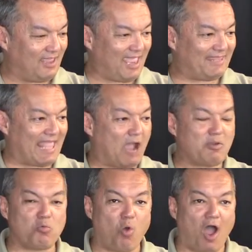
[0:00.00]
and now
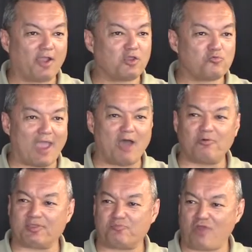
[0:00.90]
we walk around
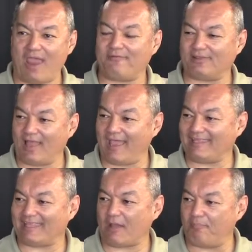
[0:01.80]
with a private line
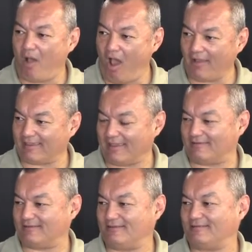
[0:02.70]
in our pocket.